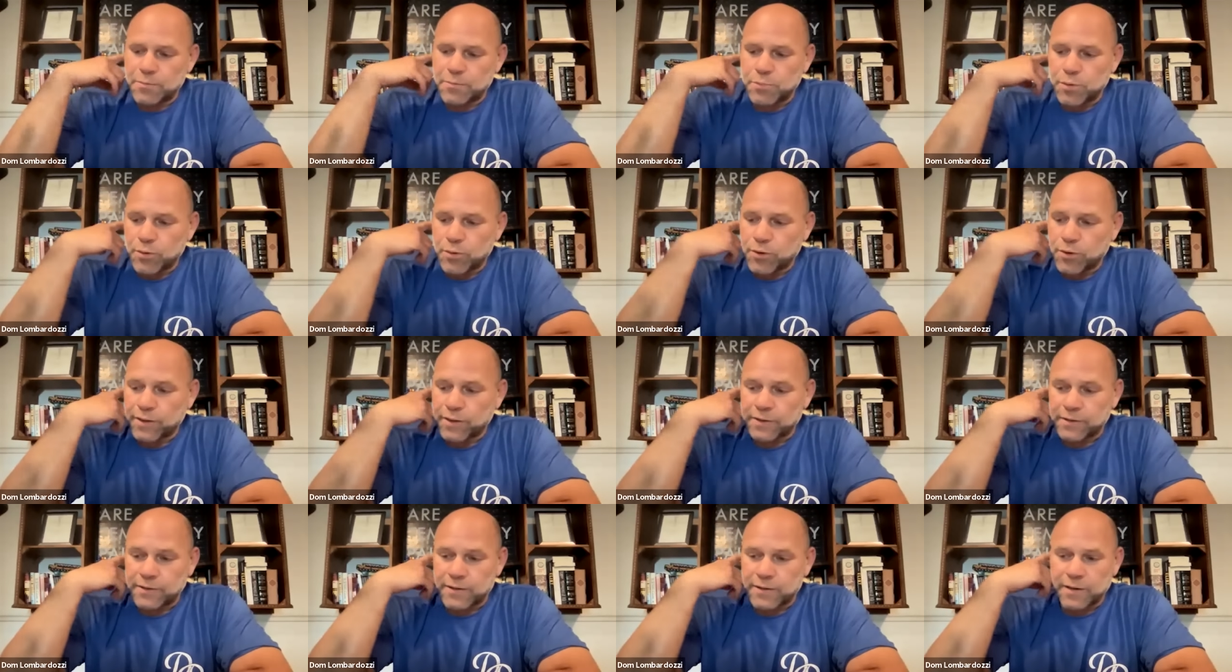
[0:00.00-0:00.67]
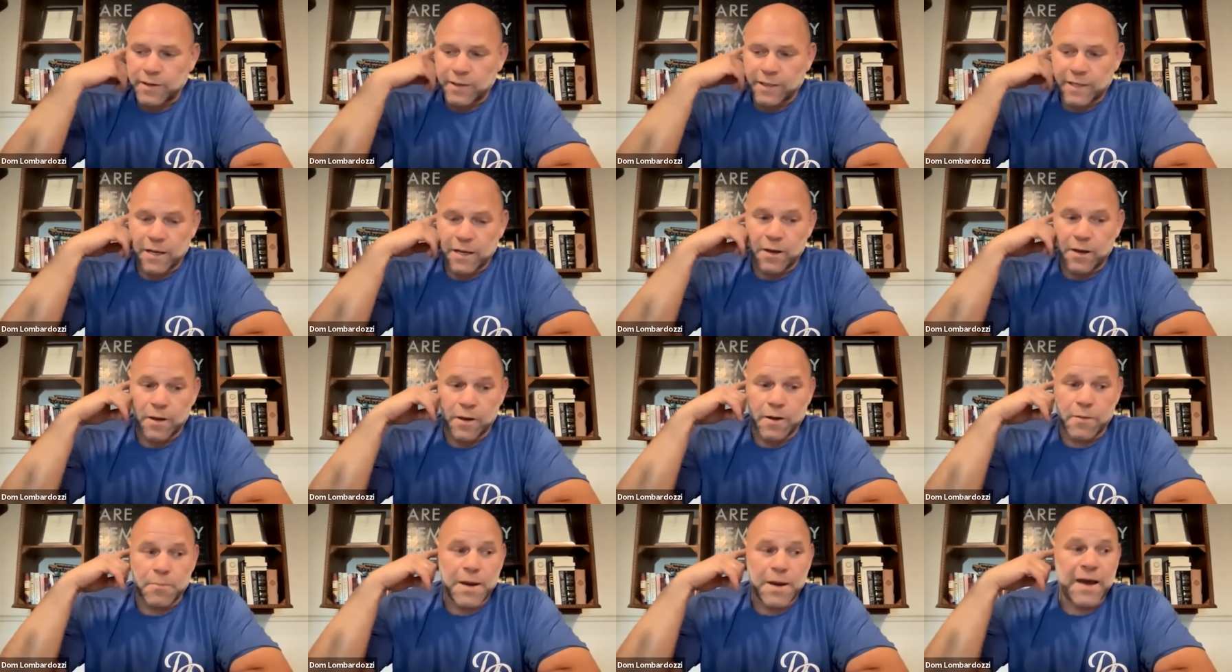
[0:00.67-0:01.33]
important uh,
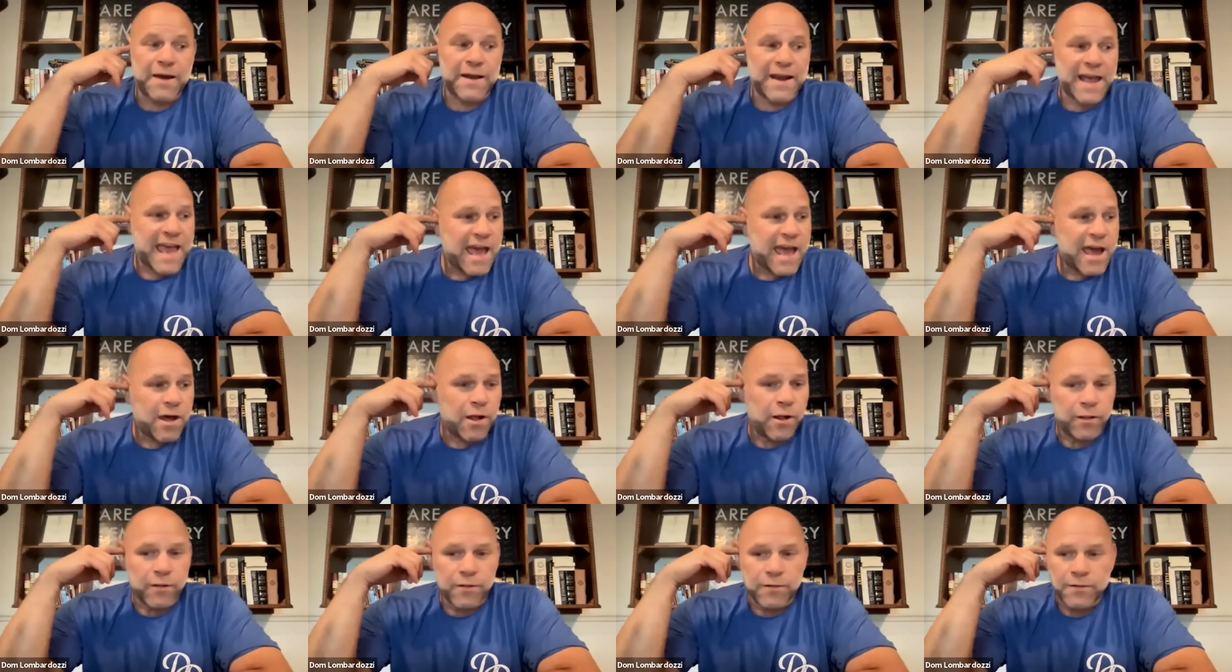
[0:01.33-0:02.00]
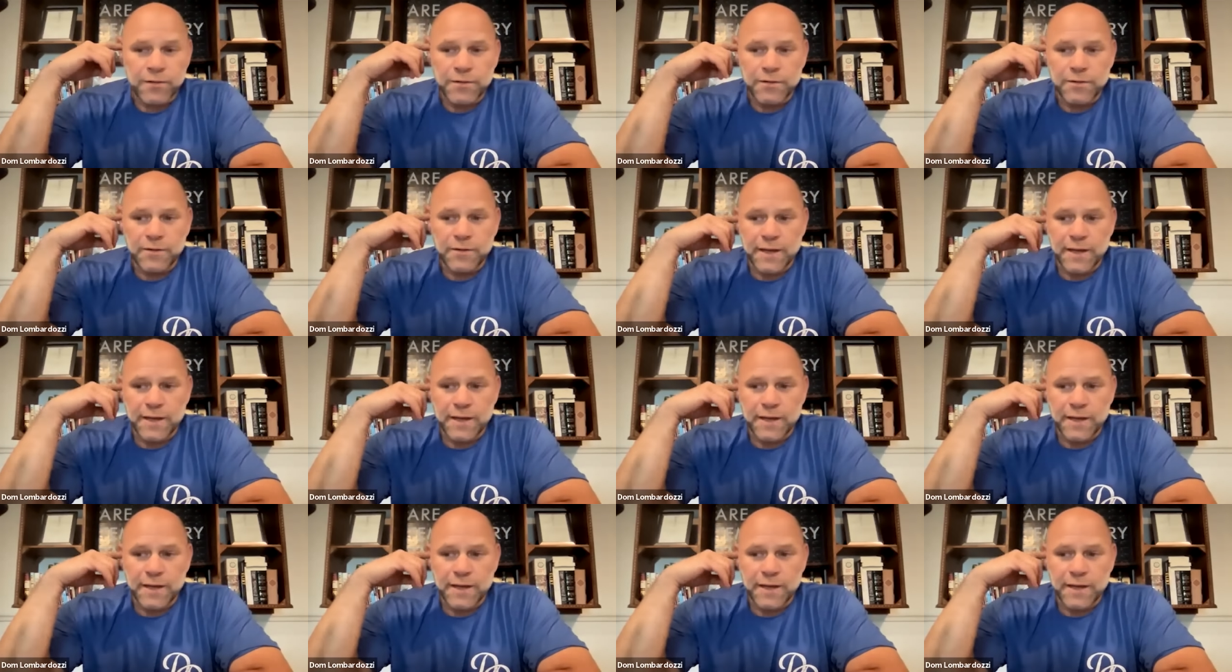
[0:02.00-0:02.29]
about Al,